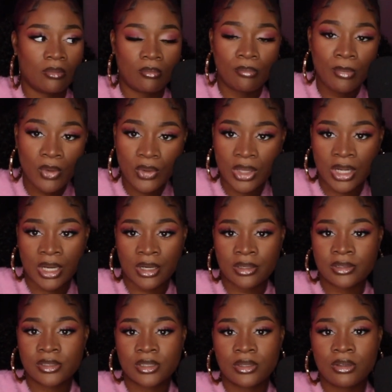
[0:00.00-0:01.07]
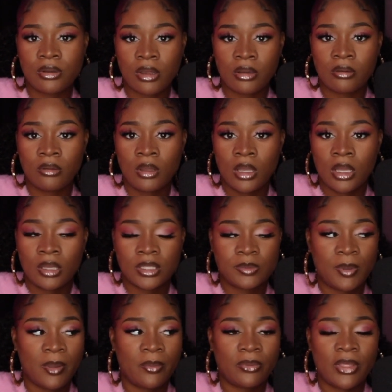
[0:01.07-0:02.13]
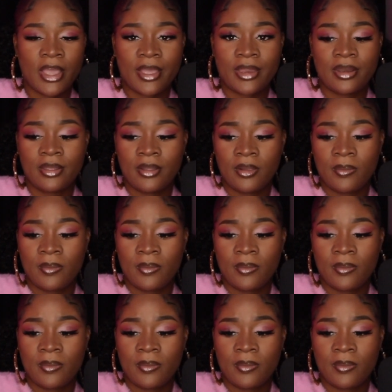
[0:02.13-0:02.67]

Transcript: millionaires. You know, it's people that,